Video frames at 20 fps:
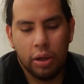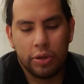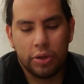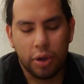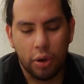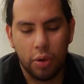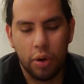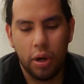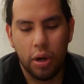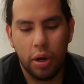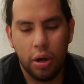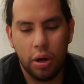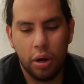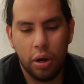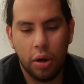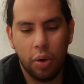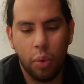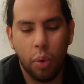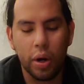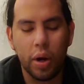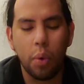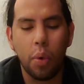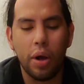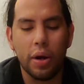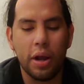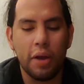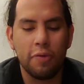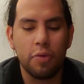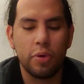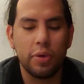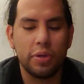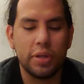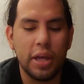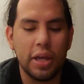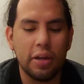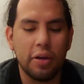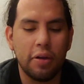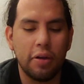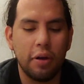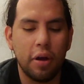So what I want everyone
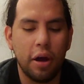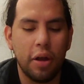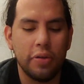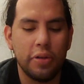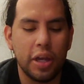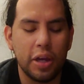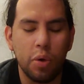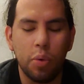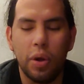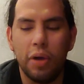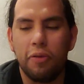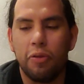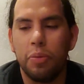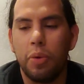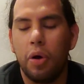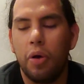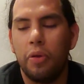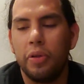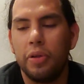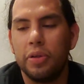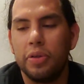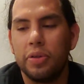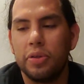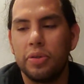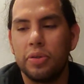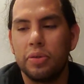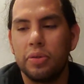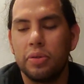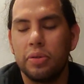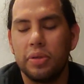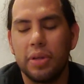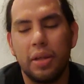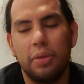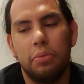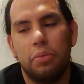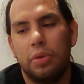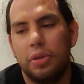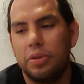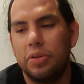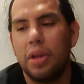to take away from all this is
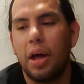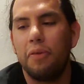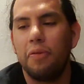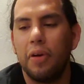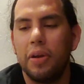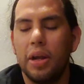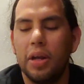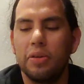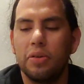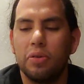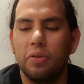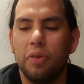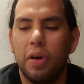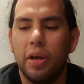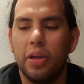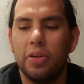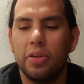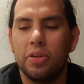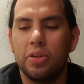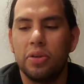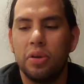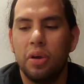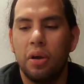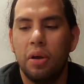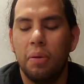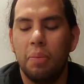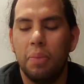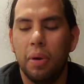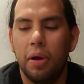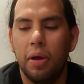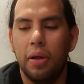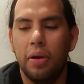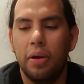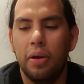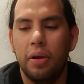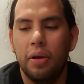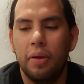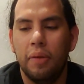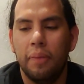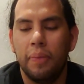that this is not financial advice,
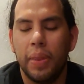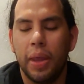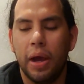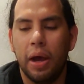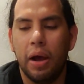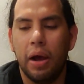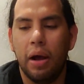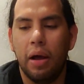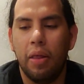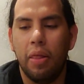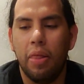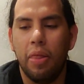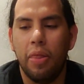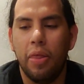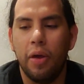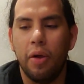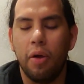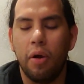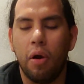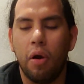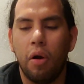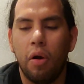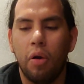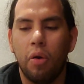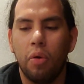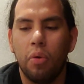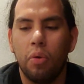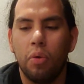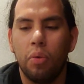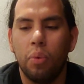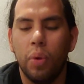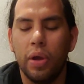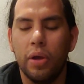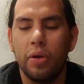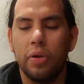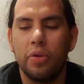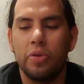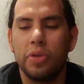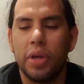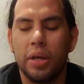but there are
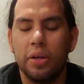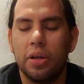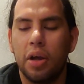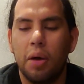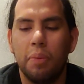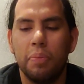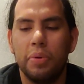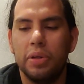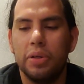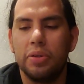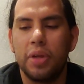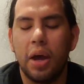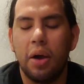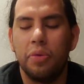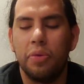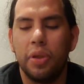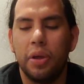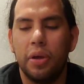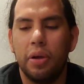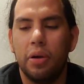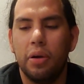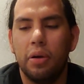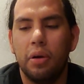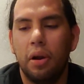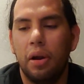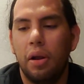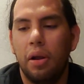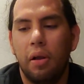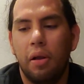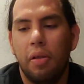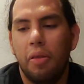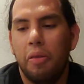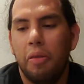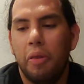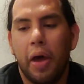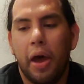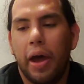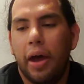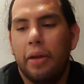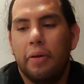whales and companies out there
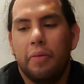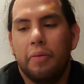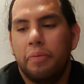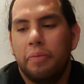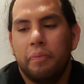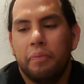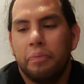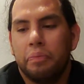that